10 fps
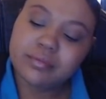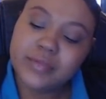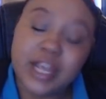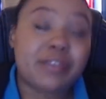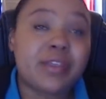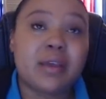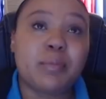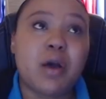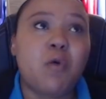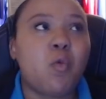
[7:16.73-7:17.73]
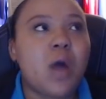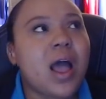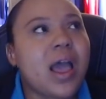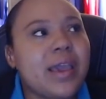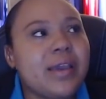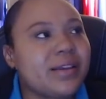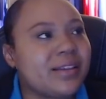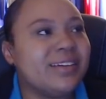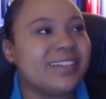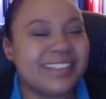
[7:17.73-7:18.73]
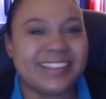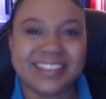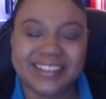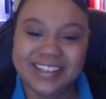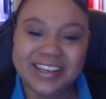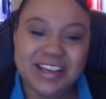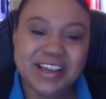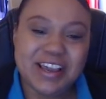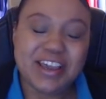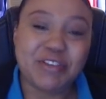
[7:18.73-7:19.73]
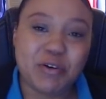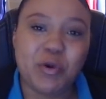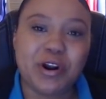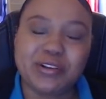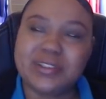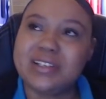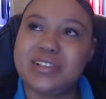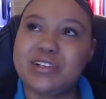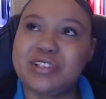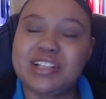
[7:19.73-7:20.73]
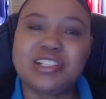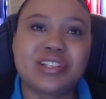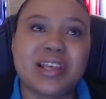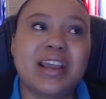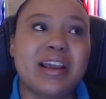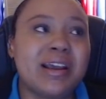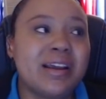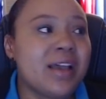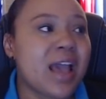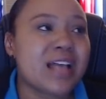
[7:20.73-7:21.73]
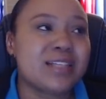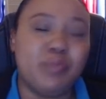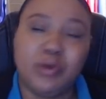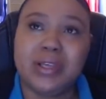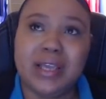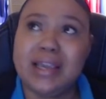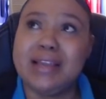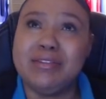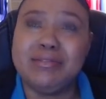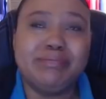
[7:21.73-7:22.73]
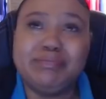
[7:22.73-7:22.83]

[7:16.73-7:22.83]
I think about why in the world is there such thing as bullying